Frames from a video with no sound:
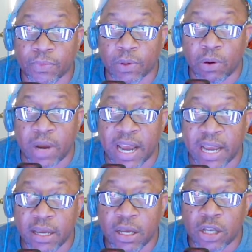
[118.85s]
All right?
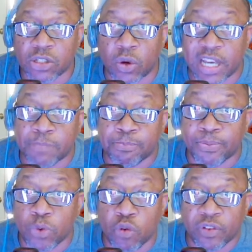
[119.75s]
So it's
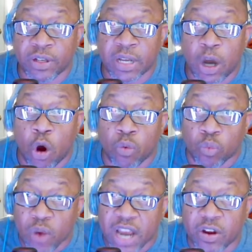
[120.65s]
proven on
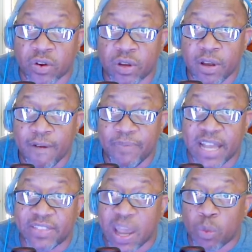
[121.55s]
record that
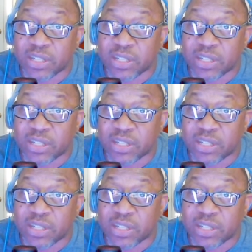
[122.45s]
they was